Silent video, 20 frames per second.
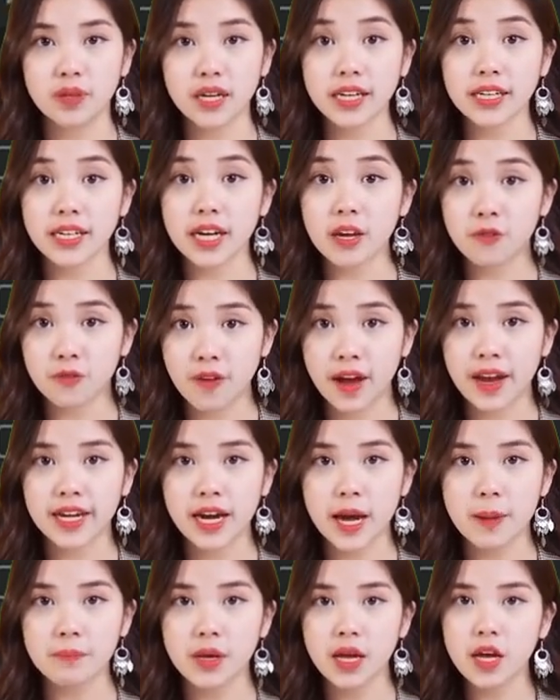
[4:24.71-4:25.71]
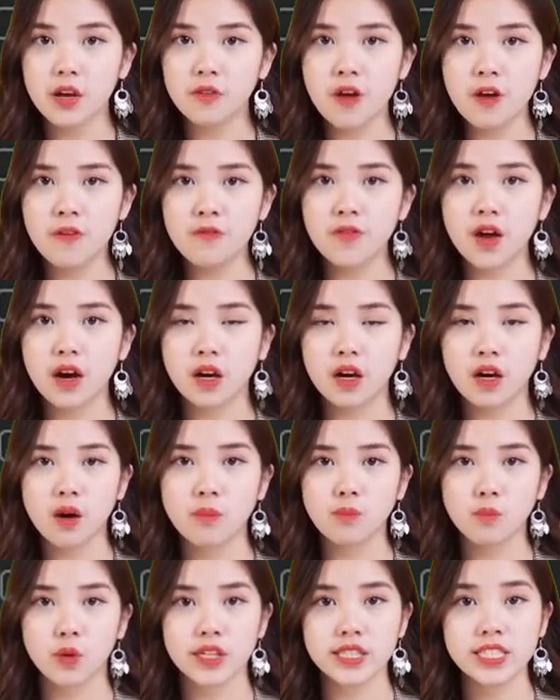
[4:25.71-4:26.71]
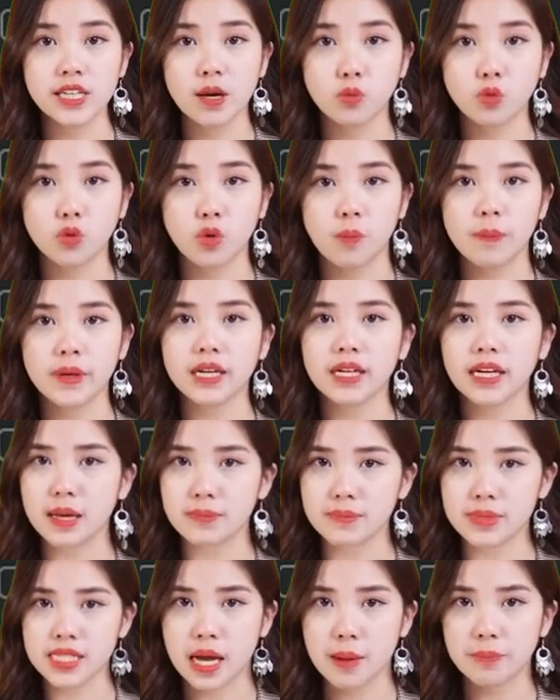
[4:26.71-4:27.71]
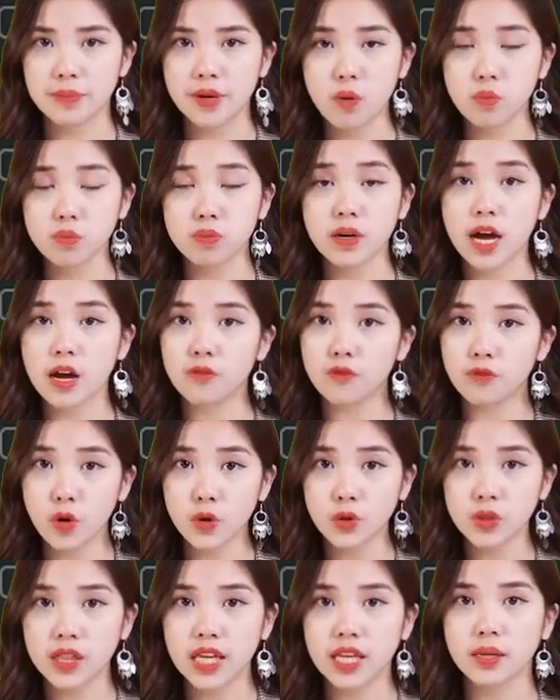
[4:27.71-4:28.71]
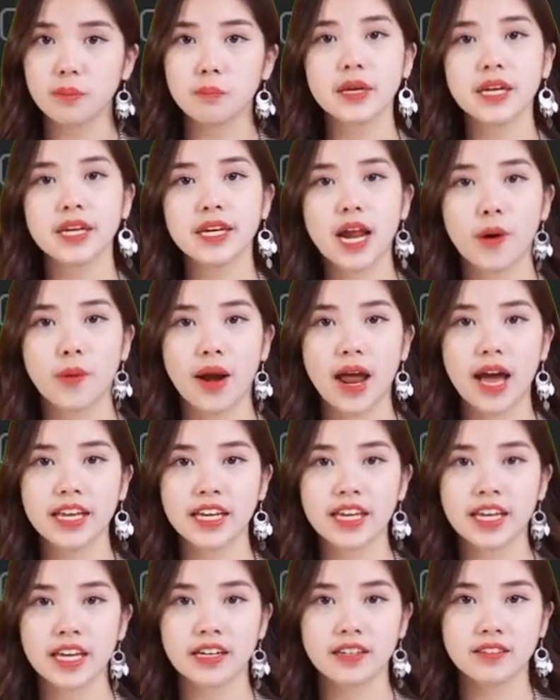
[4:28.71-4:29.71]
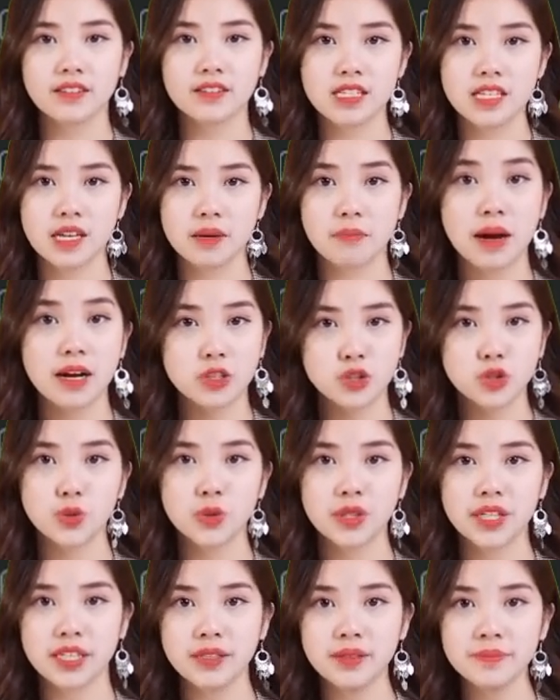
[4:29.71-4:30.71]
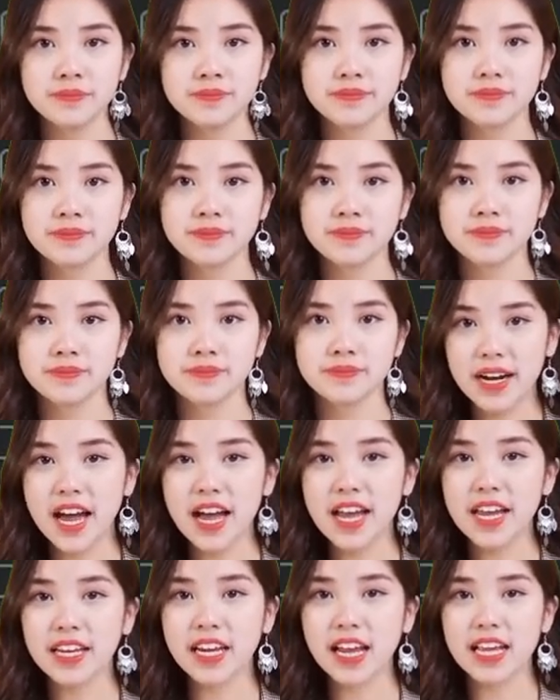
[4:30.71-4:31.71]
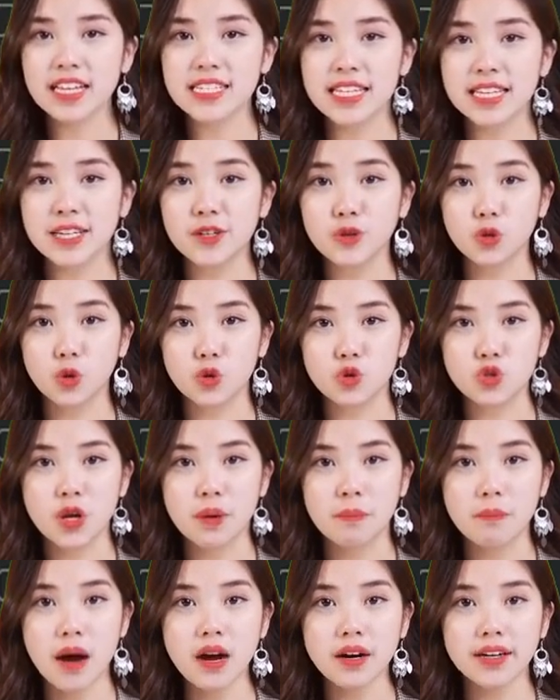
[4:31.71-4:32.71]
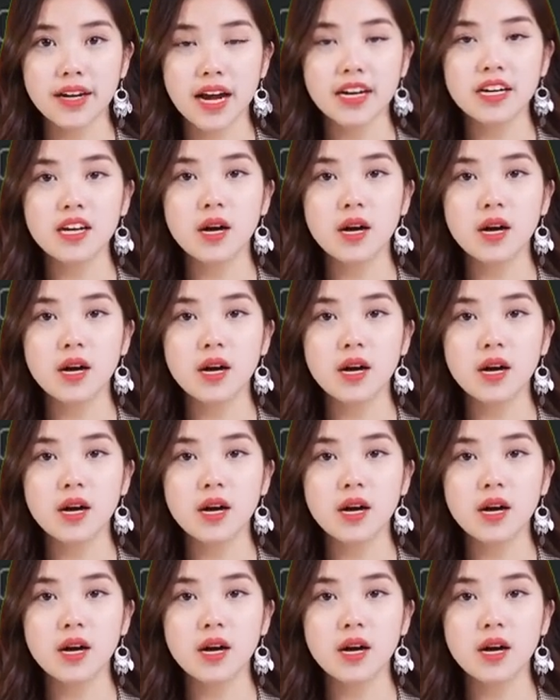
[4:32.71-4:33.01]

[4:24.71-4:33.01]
Hopefully, not headsets. Maybe contact lenses. Or something that looks more like a pair of glasses than a headset.